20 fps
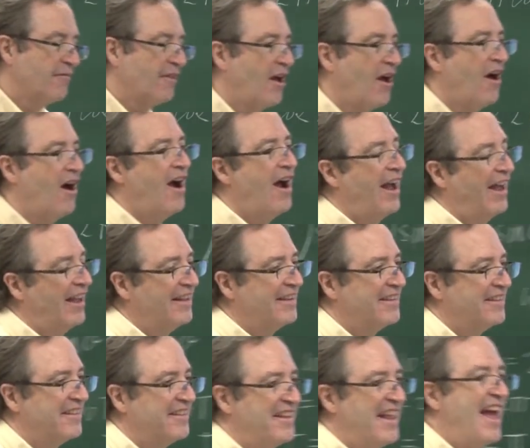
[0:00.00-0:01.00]
All right,
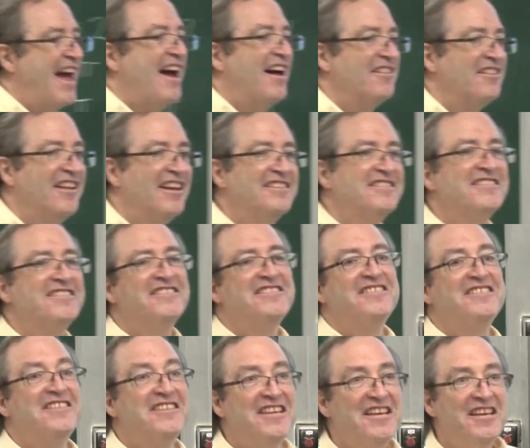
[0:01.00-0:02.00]
now let's
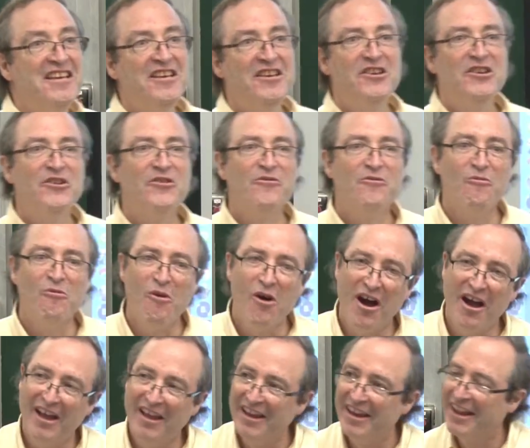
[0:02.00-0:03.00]
see
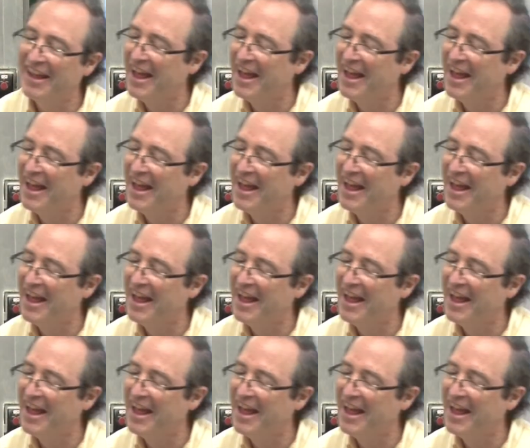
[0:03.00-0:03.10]
what